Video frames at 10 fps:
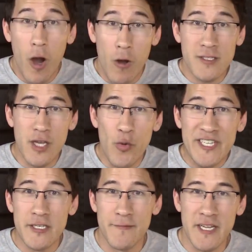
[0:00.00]
Also,
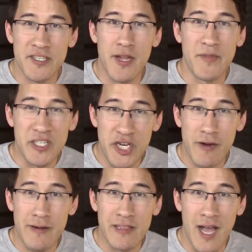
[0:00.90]
we just finished up the
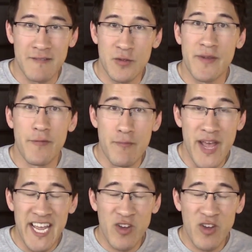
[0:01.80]
charity live stream for May.